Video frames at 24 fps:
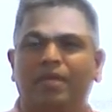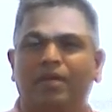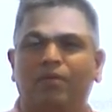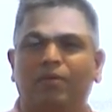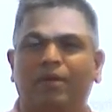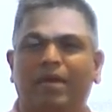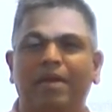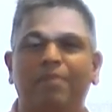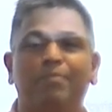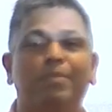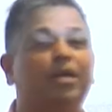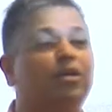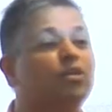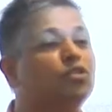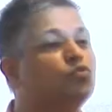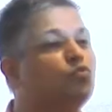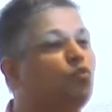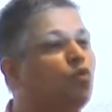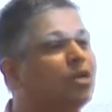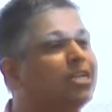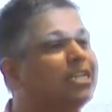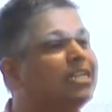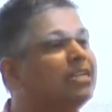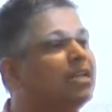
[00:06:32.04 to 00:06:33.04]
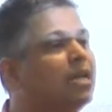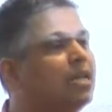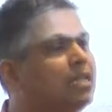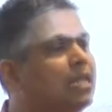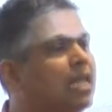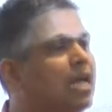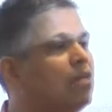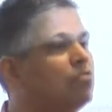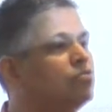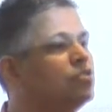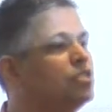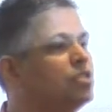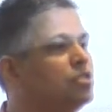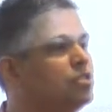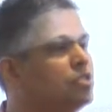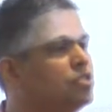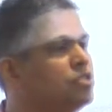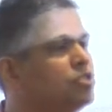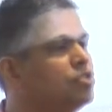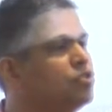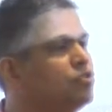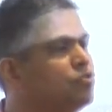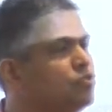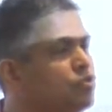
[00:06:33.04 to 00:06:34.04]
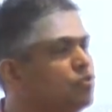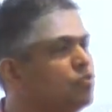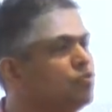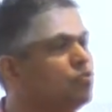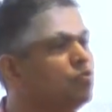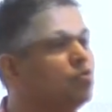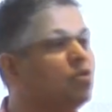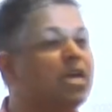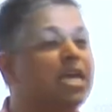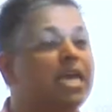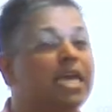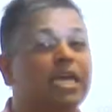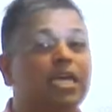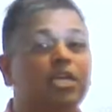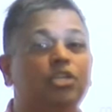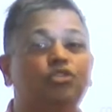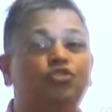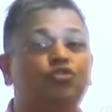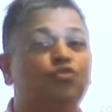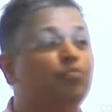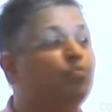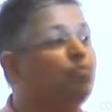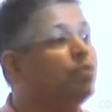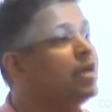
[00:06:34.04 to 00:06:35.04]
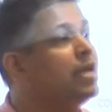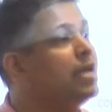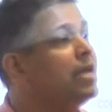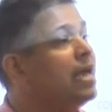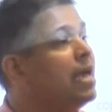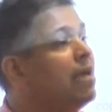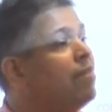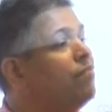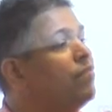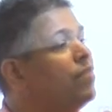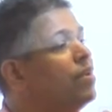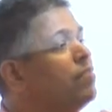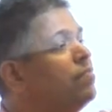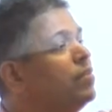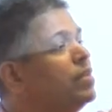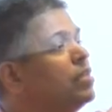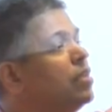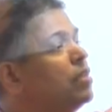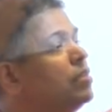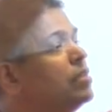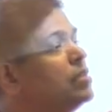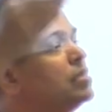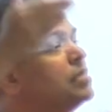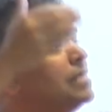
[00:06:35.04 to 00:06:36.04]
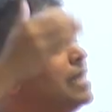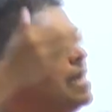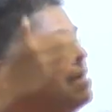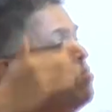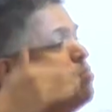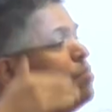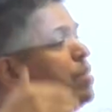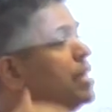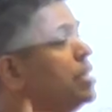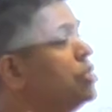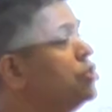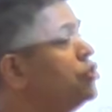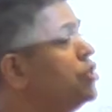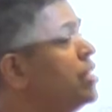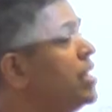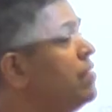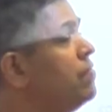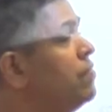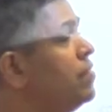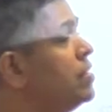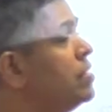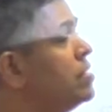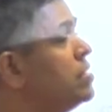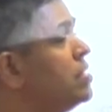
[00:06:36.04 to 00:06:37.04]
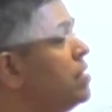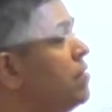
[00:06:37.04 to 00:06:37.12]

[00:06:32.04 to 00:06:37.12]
Okay, because what it allows us to do is to bring everyone on the same page, even